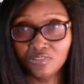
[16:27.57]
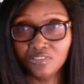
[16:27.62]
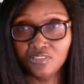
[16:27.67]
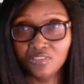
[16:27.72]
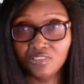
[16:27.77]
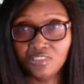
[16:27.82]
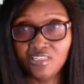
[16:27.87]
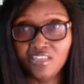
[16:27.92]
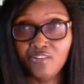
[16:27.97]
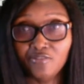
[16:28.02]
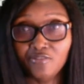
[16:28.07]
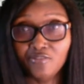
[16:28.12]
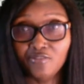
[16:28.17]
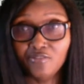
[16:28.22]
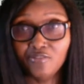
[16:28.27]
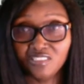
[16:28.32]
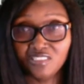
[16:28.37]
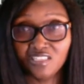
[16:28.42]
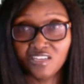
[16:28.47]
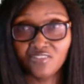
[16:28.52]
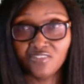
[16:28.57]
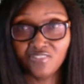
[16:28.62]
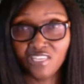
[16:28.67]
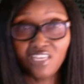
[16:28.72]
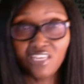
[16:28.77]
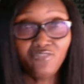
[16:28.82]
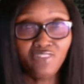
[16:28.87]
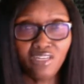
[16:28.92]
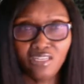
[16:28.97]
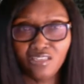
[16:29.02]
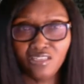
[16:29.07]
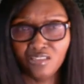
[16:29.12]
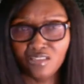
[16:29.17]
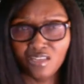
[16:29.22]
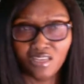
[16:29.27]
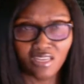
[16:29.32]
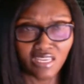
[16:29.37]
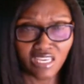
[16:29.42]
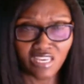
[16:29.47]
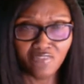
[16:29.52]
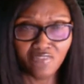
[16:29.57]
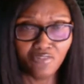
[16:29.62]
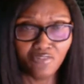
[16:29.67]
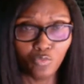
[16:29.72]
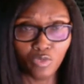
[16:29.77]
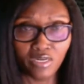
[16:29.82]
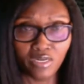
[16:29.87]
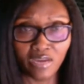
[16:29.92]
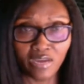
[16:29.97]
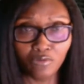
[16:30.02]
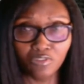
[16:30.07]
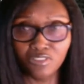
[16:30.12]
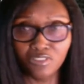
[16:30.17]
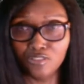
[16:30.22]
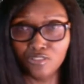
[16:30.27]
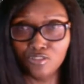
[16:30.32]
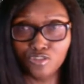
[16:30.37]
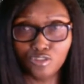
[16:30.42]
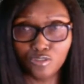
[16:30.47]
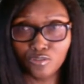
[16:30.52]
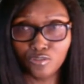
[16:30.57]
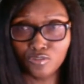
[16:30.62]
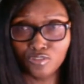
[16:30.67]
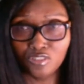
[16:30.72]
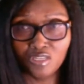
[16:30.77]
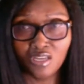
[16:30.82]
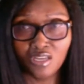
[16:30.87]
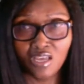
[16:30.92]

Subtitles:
hearing stuff. Even when I was in the church,